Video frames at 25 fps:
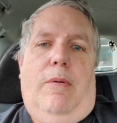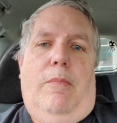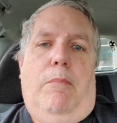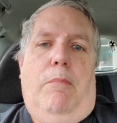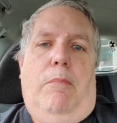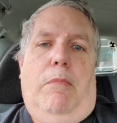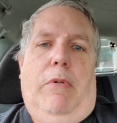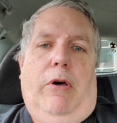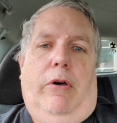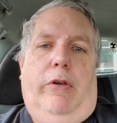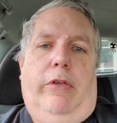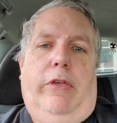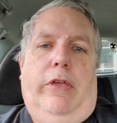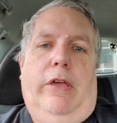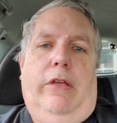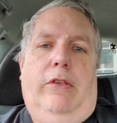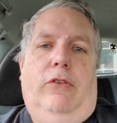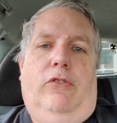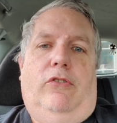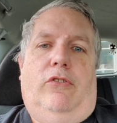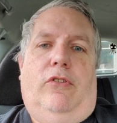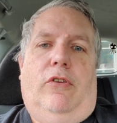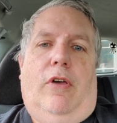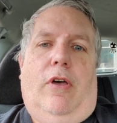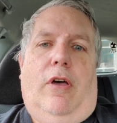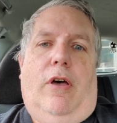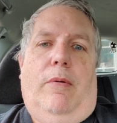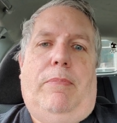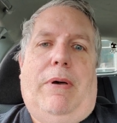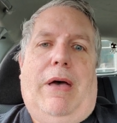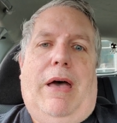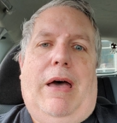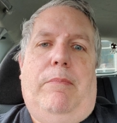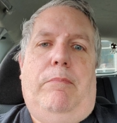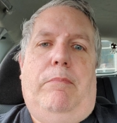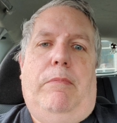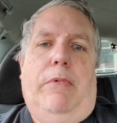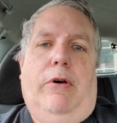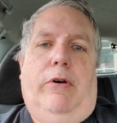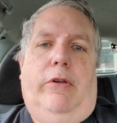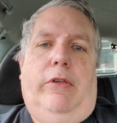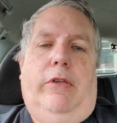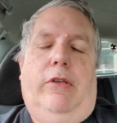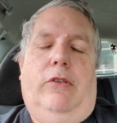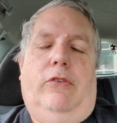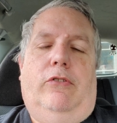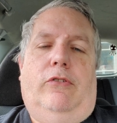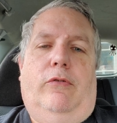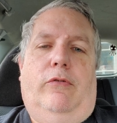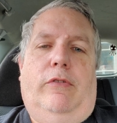Millions upon
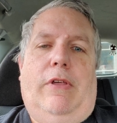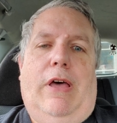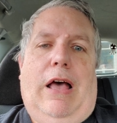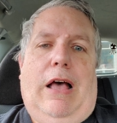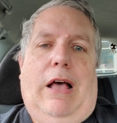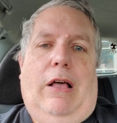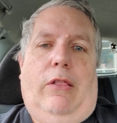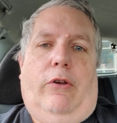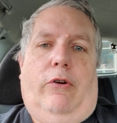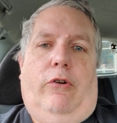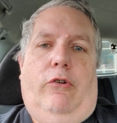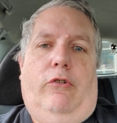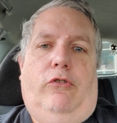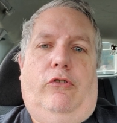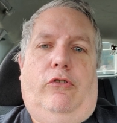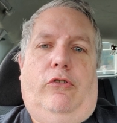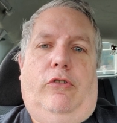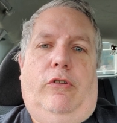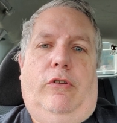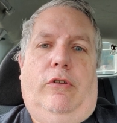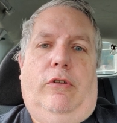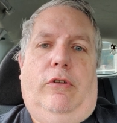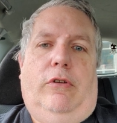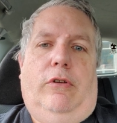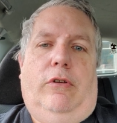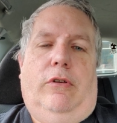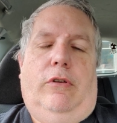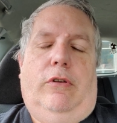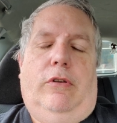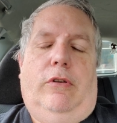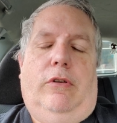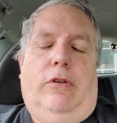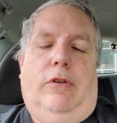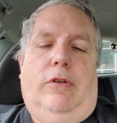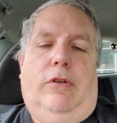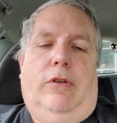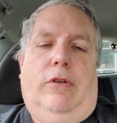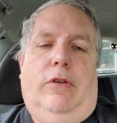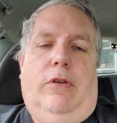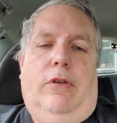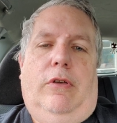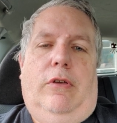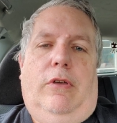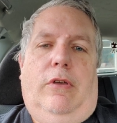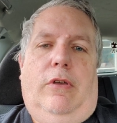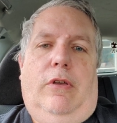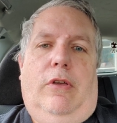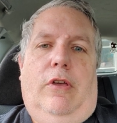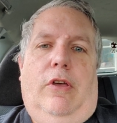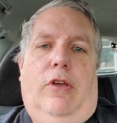millions of dollars
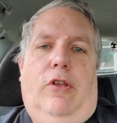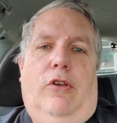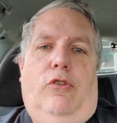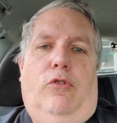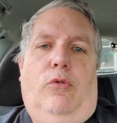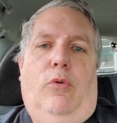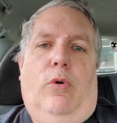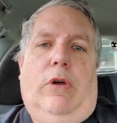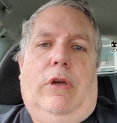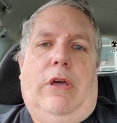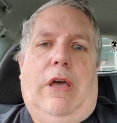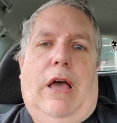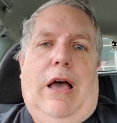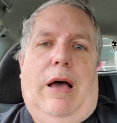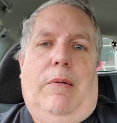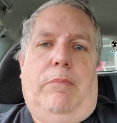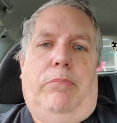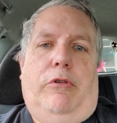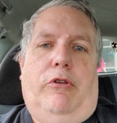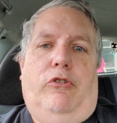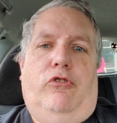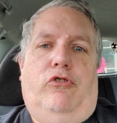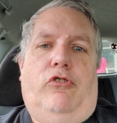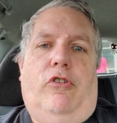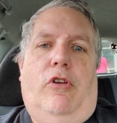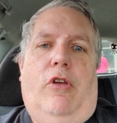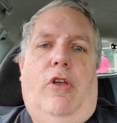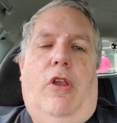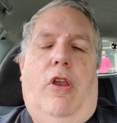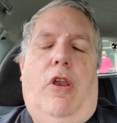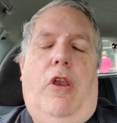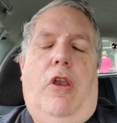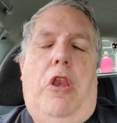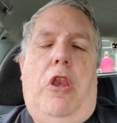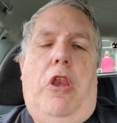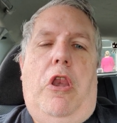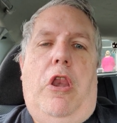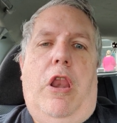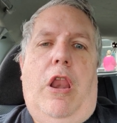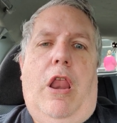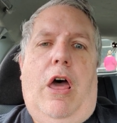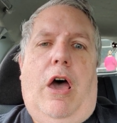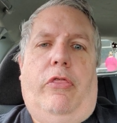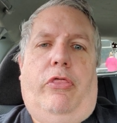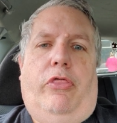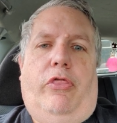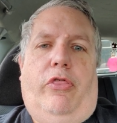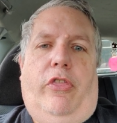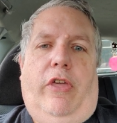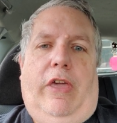to accomplish
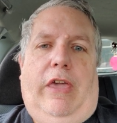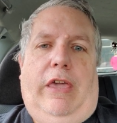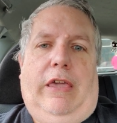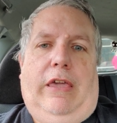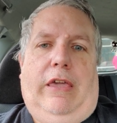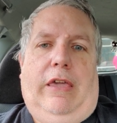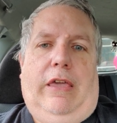nothing.